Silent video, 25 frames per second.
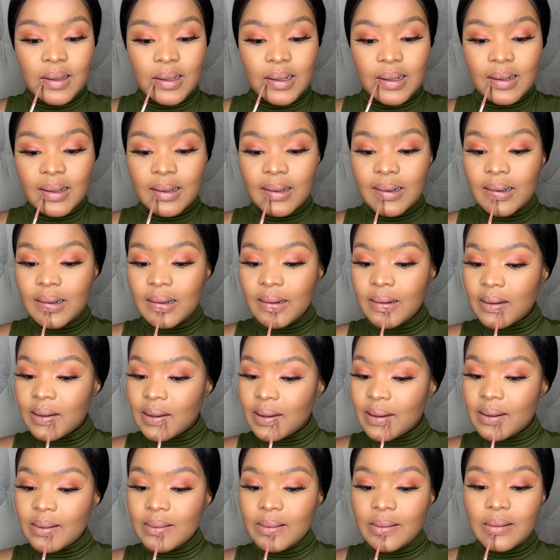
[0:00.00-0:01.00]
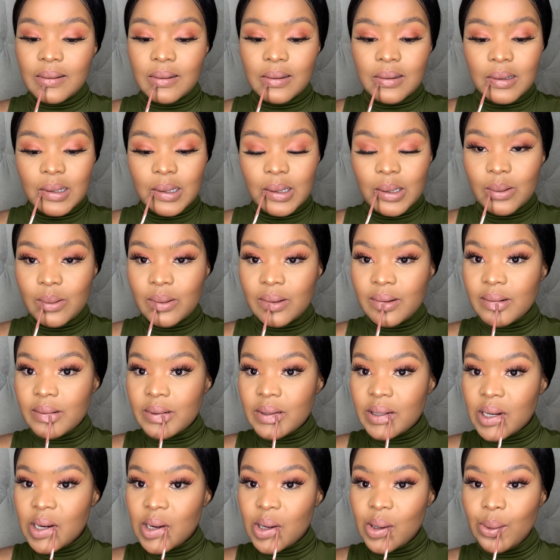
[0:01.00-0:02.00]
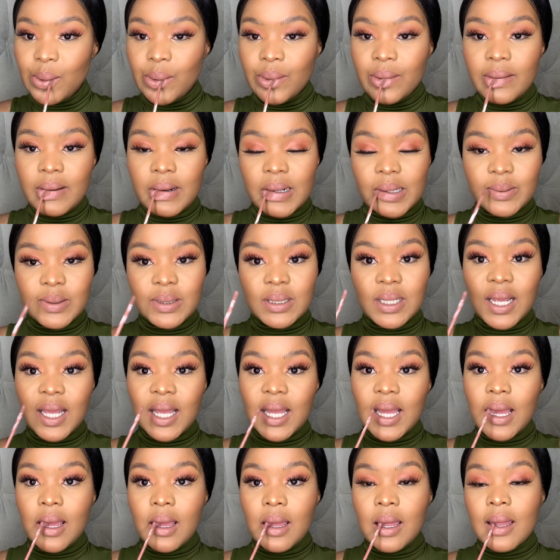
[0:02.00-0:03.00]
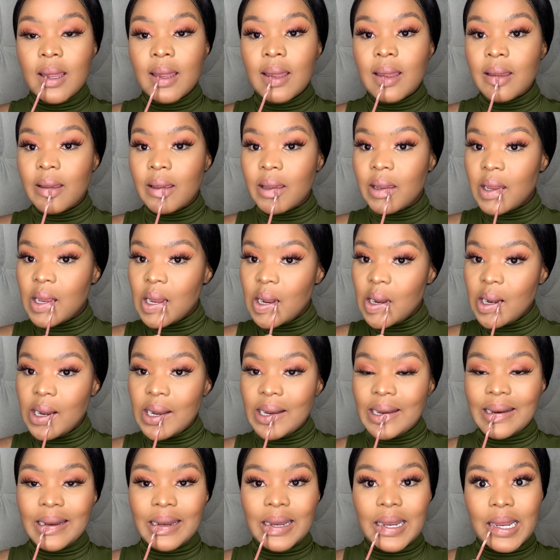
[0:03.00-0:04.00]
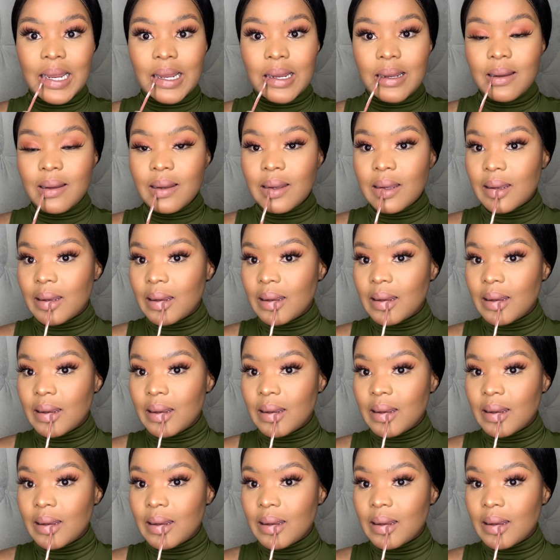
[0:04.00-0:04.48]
Like, I wouldn't mind wearing nude lipstick any day.